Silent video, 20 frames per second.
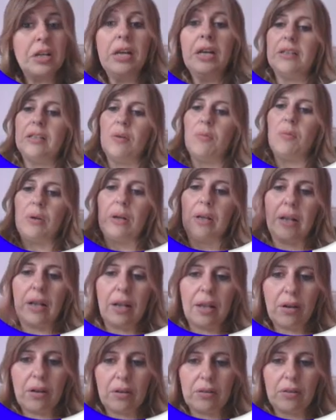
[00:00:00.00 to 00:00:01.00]
They will
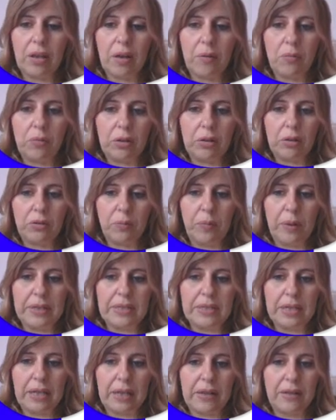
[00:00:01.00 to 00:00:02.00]
click, they will do
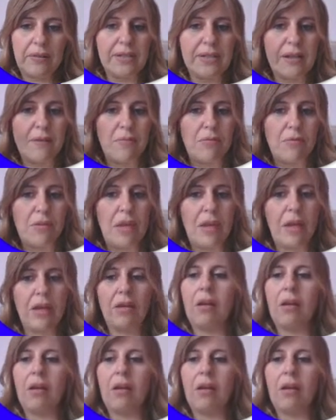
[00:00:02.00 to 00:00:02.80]
basically the same thing,